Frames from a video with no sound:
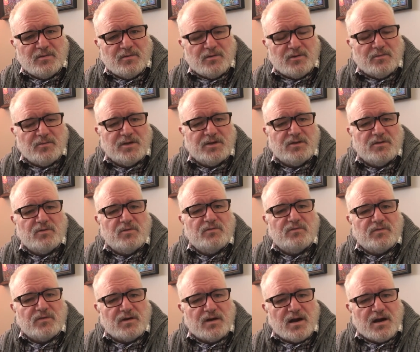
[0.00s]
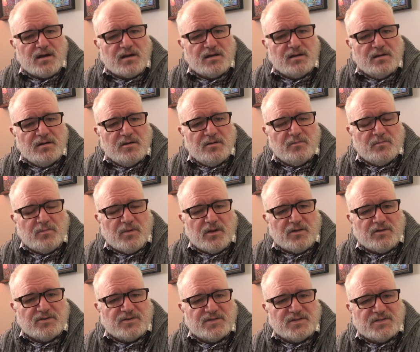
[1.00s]
what do we do for our
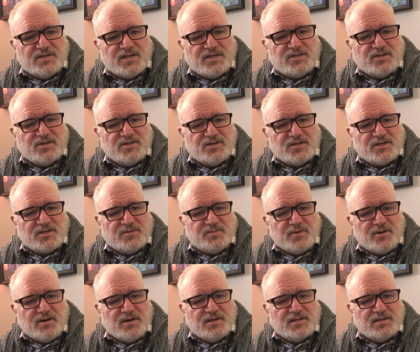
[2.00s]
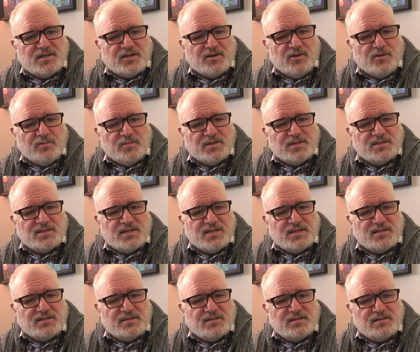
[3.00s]
brothers and sisters experiencing
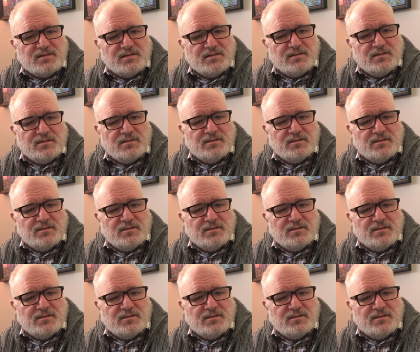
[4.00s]
homelessness